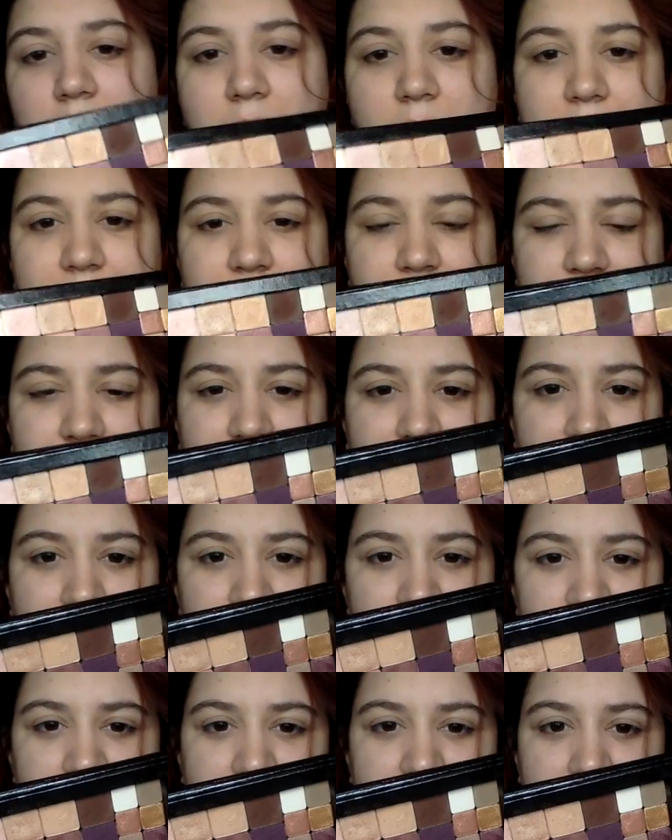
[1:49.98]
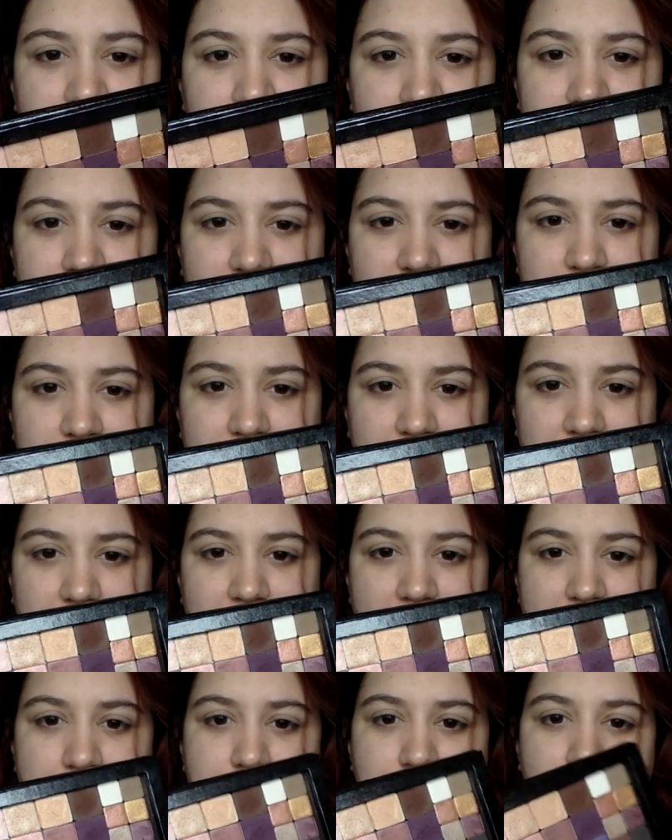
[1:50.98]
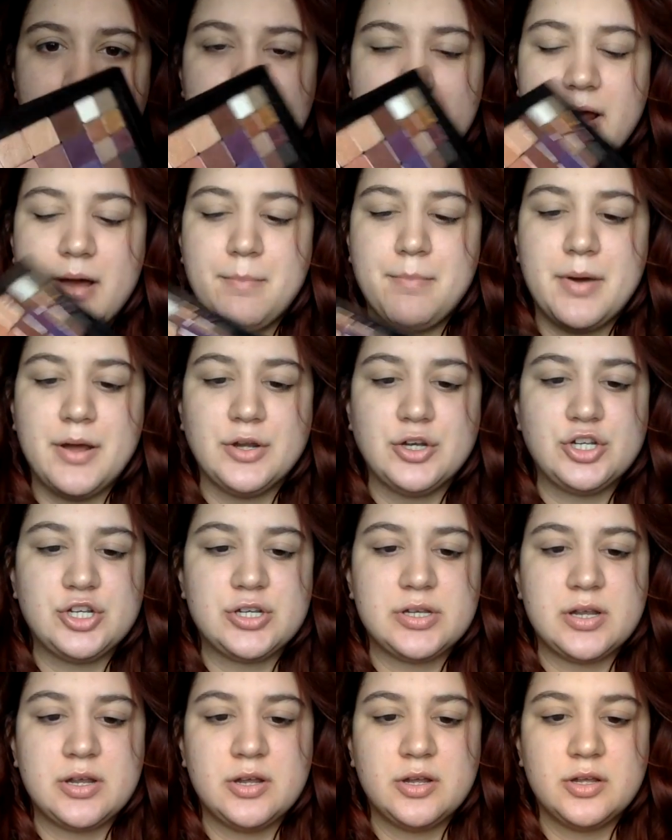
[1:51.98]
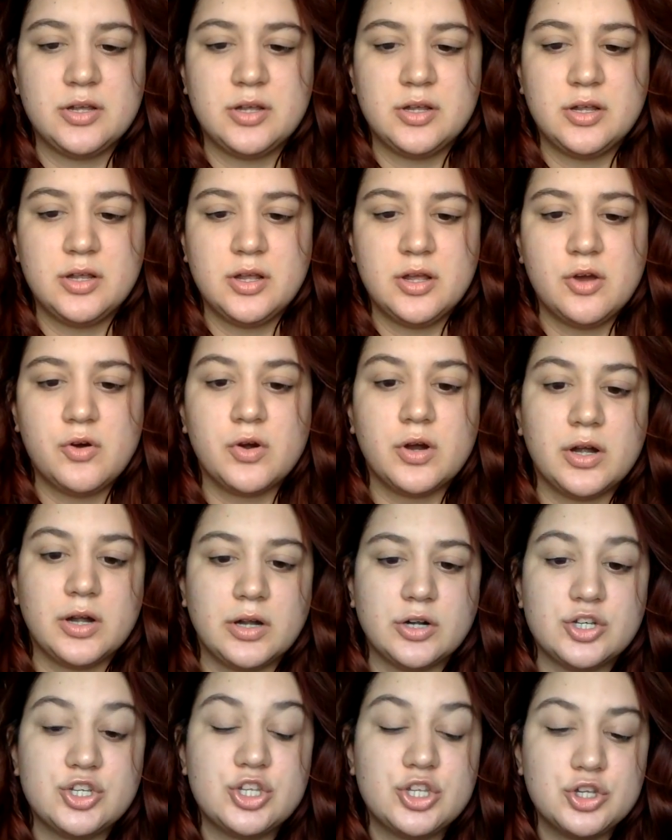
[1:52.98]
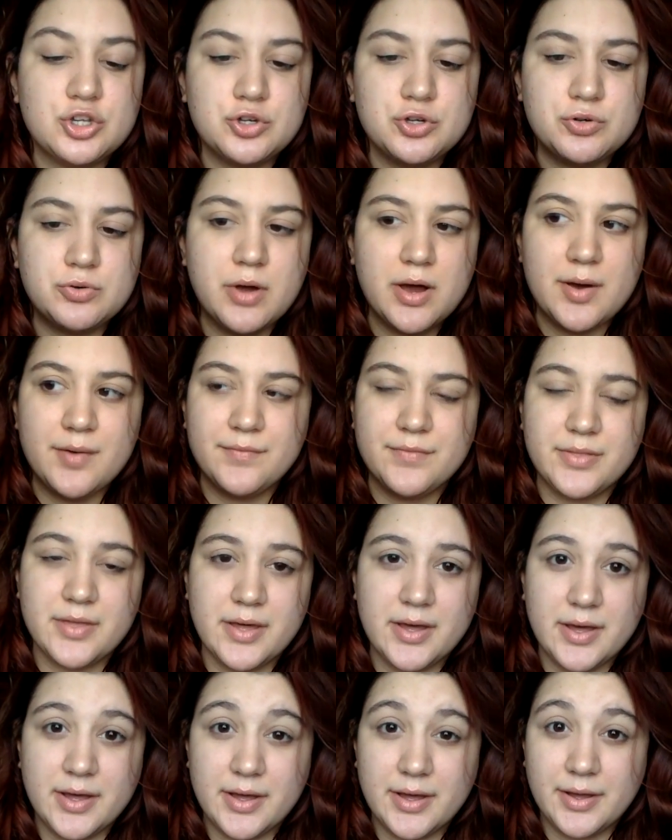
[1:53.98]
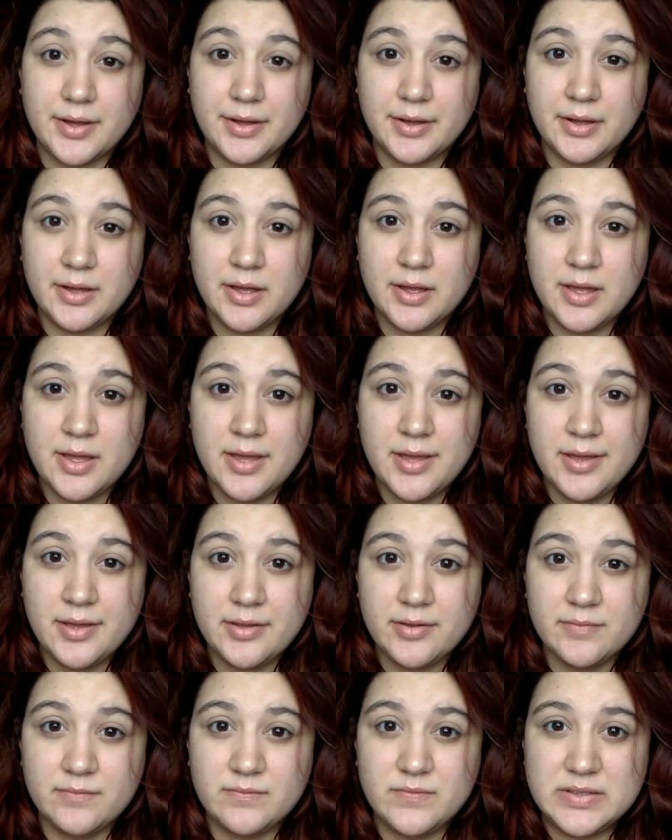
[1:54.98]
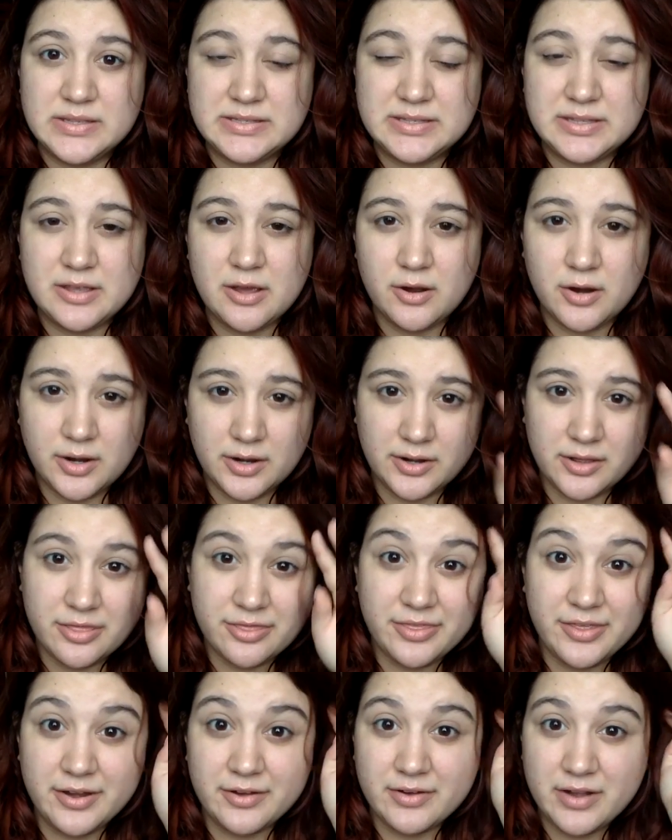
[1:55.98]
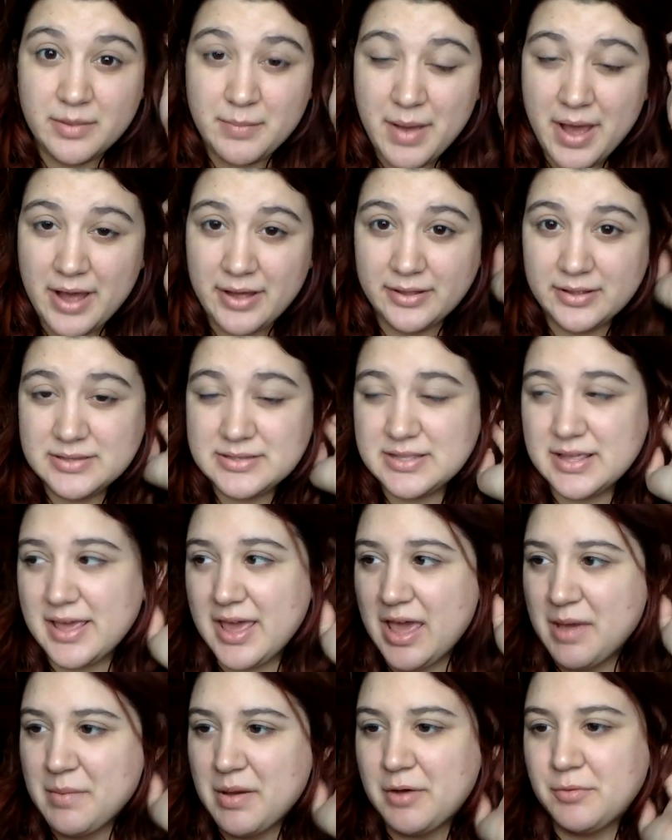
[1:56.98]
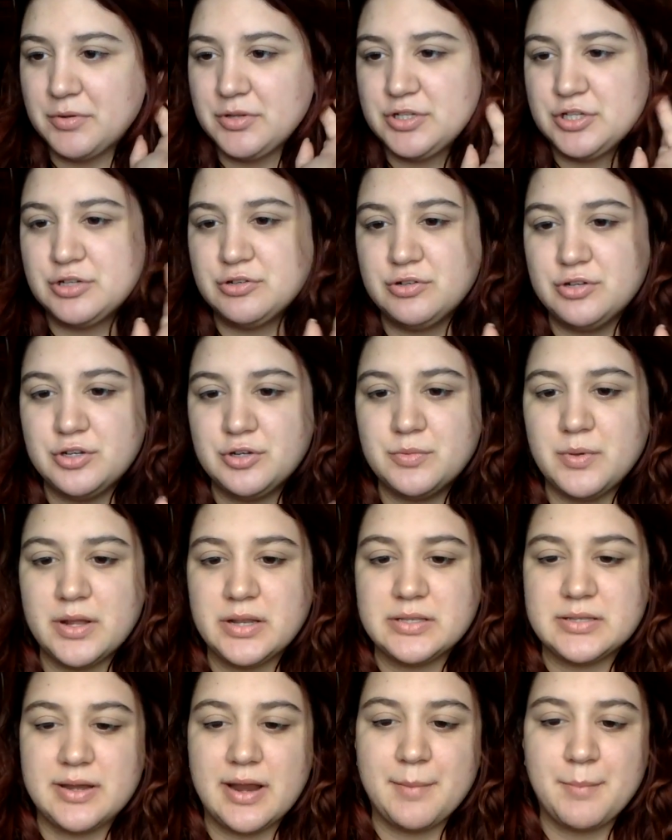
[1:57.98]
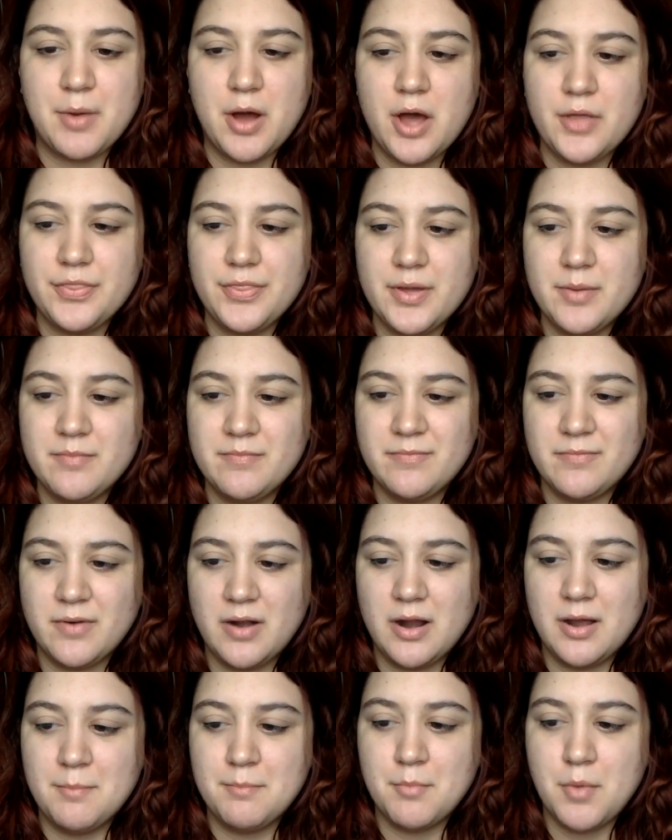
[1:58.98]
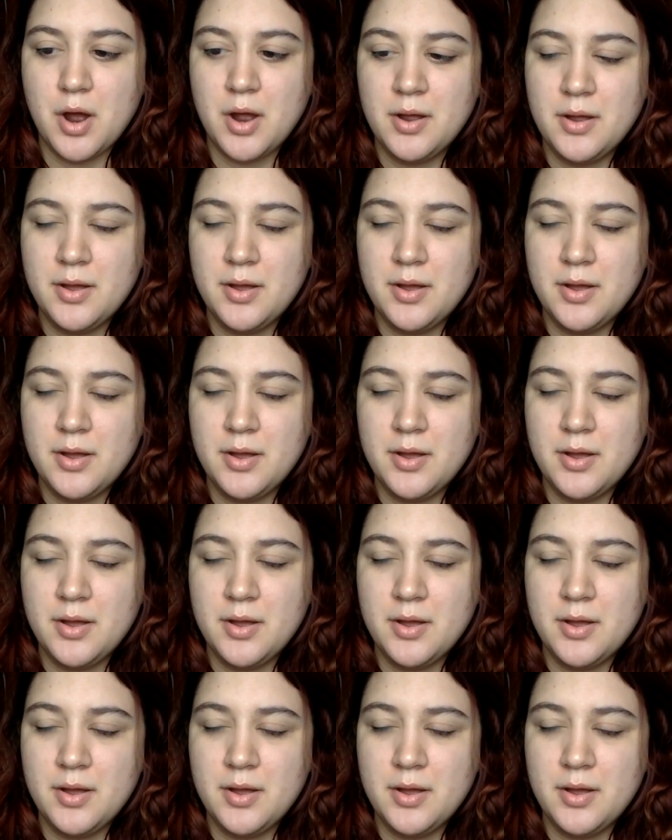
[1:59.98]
I don't think I shared it with anybody. I bought a bunch, or two of the Viseart Theory palettes. They came out with two new ones, and I bought them from